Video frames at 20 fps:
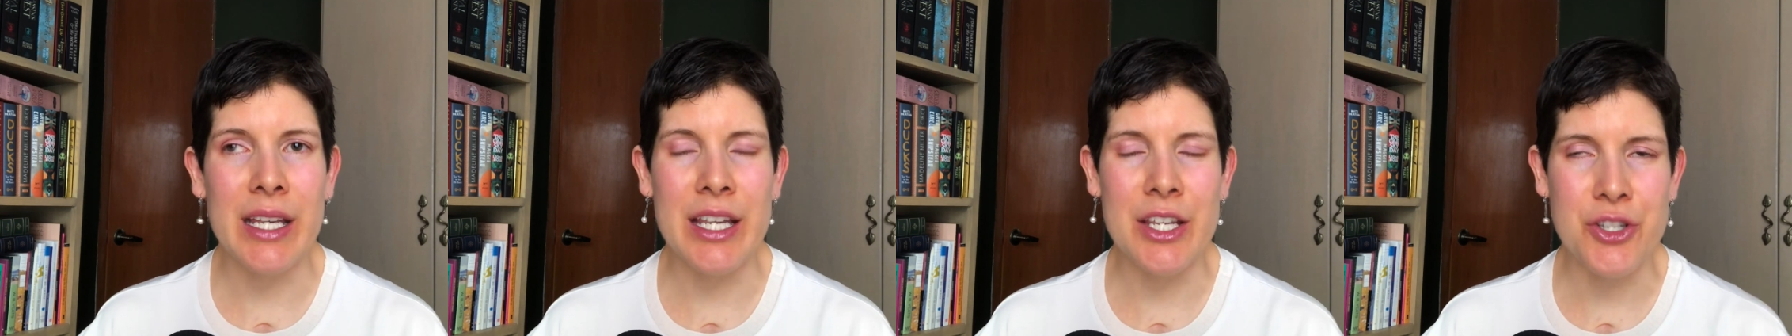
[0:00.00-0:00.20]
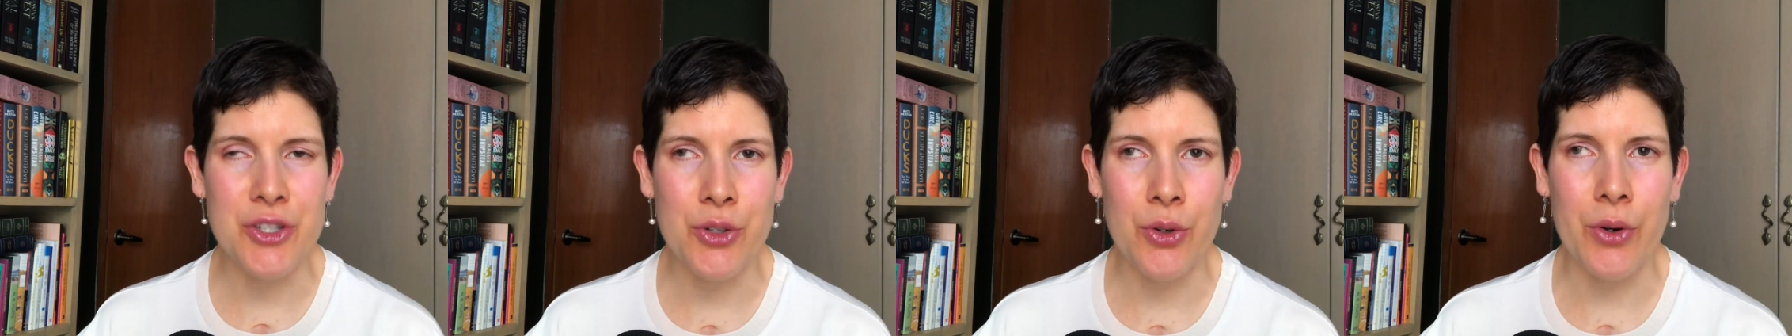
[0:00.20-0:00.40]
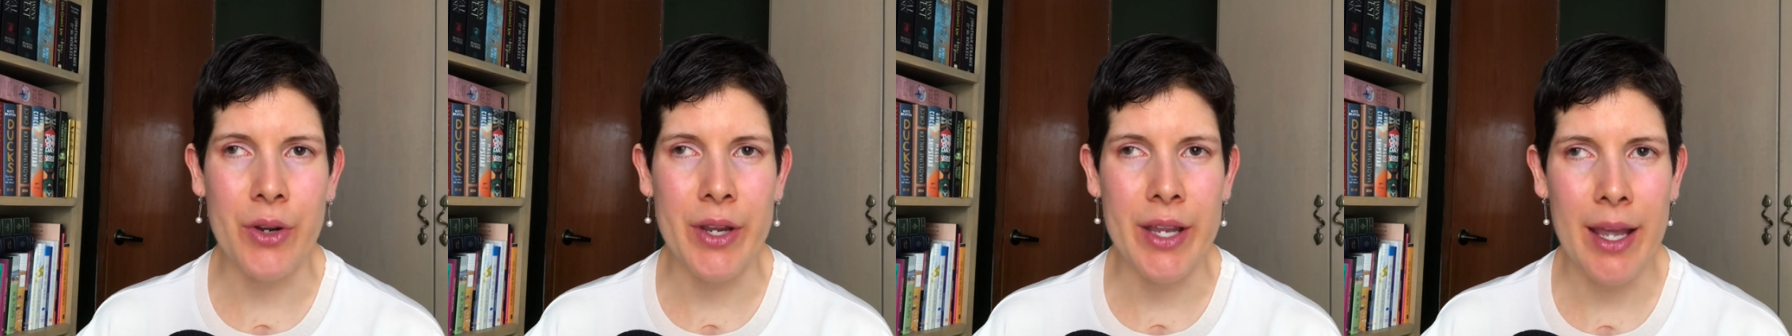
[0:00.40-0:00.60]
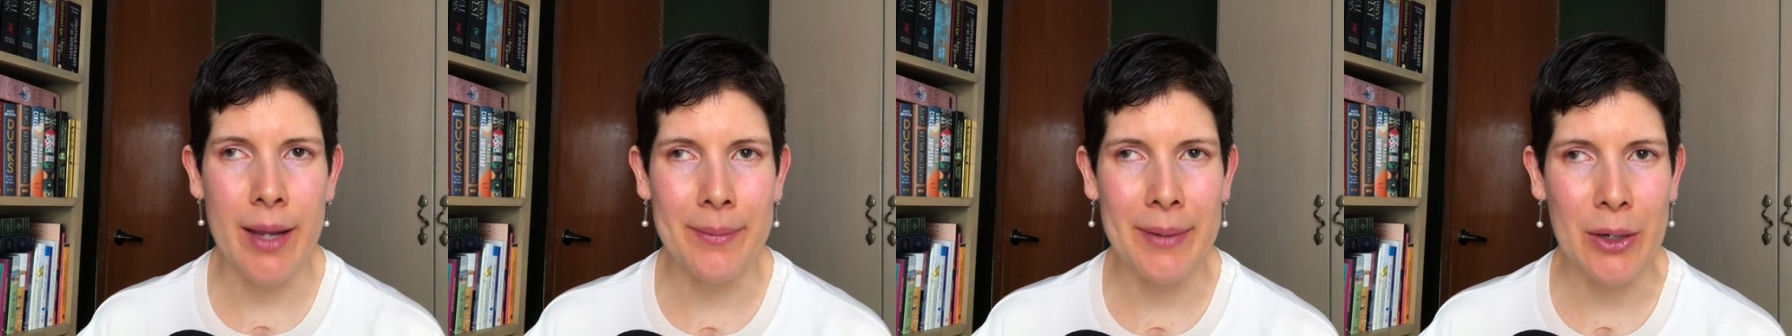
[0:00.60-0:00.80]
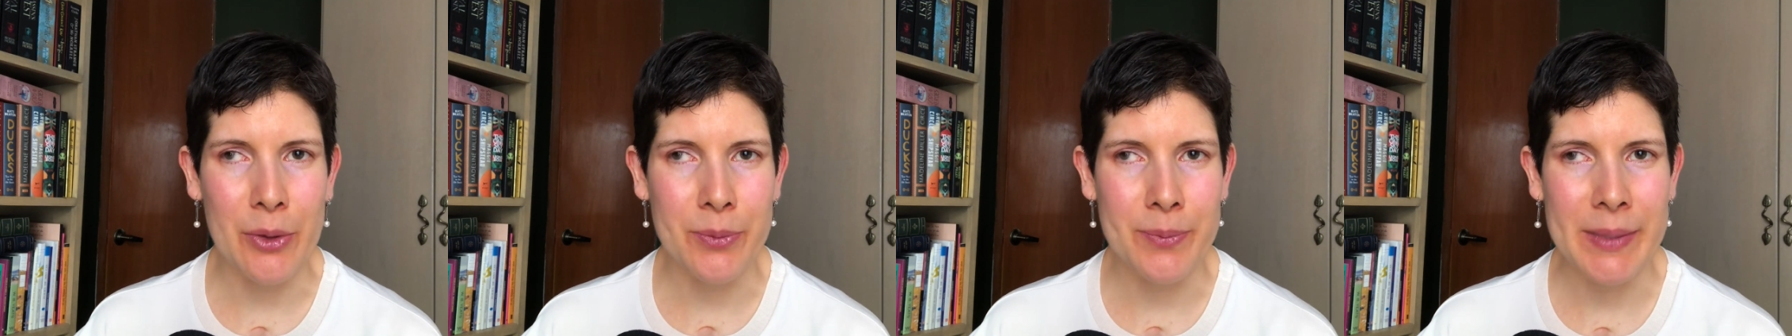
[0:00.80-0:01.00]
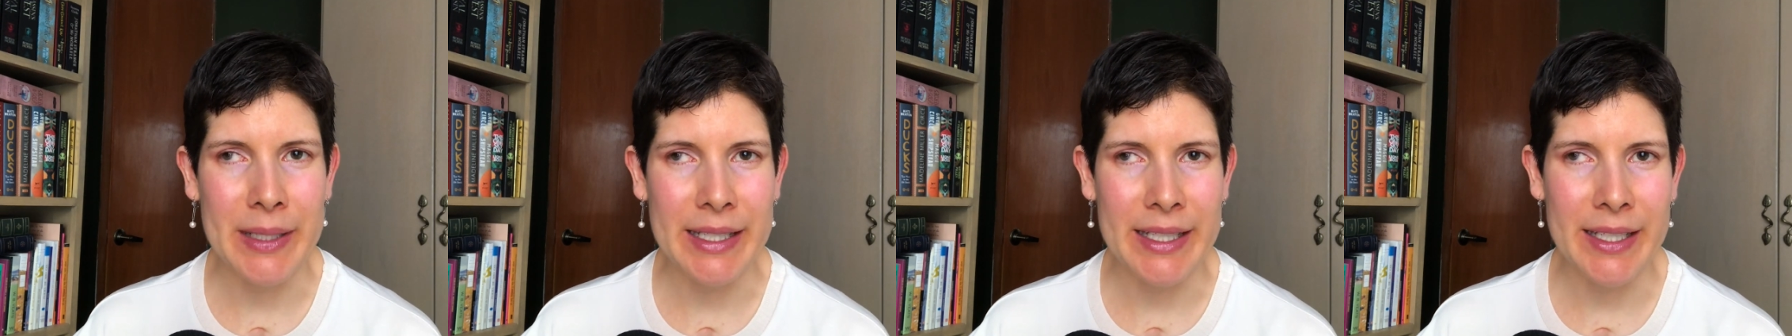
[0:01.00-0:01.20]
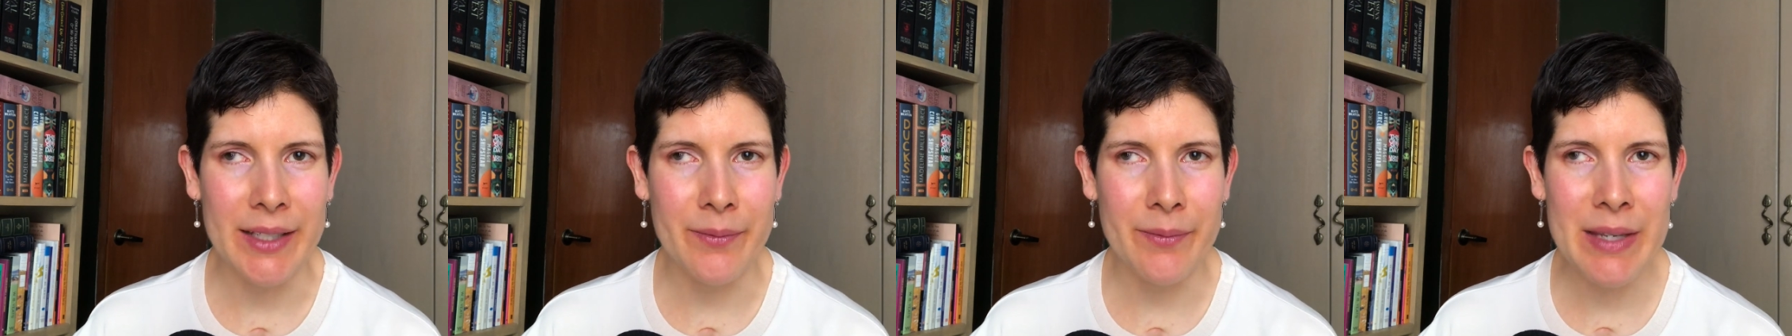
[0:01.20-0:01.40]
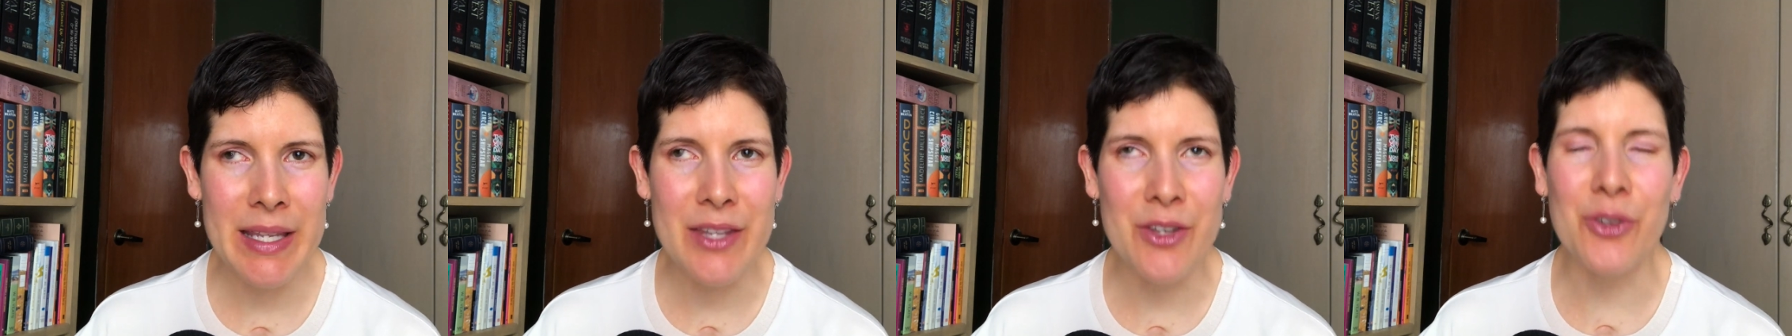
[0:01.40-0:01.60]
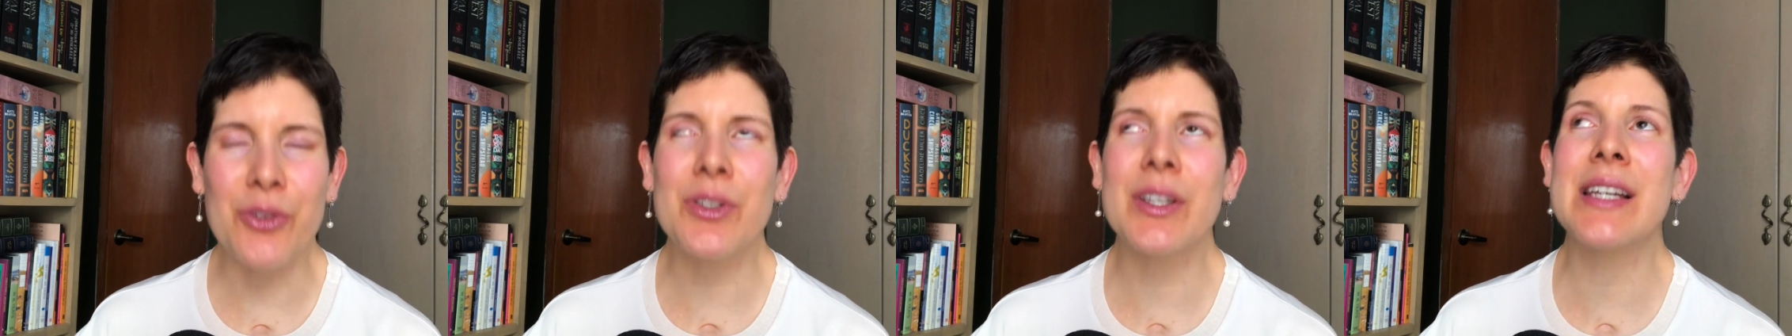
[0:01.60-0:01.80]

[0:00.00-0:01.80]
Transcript: enjoy about making videos?